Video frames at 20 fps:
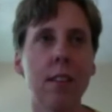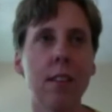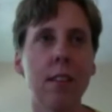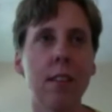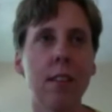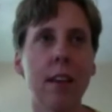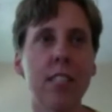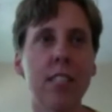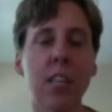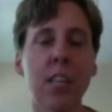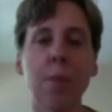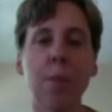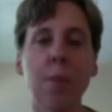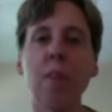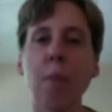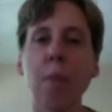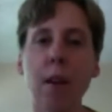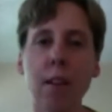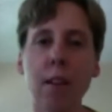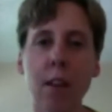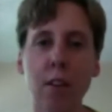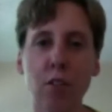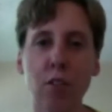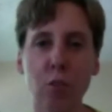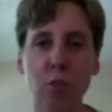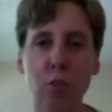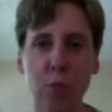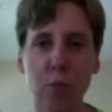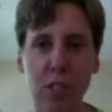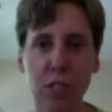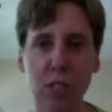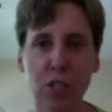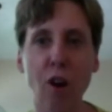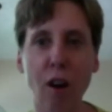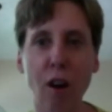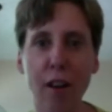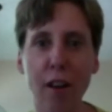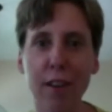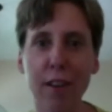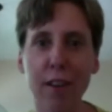that some of my anger was
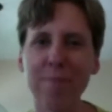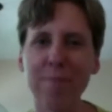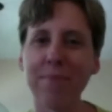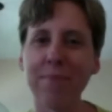gone.